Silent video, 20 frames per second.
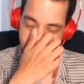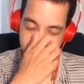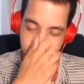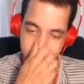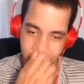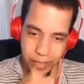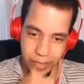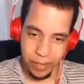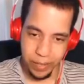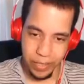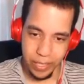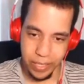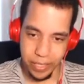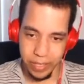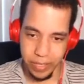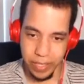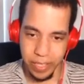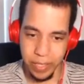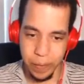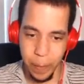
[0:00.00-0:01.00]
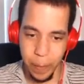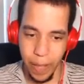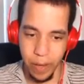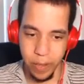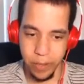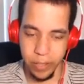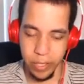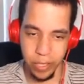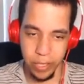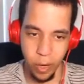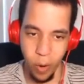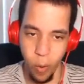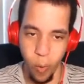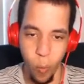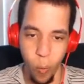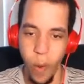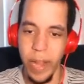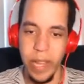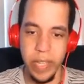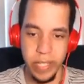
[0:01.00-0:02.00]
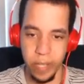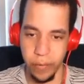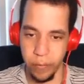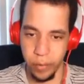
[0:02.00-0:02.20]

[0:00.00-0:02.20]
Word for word: I mean, this is this battle's going to go way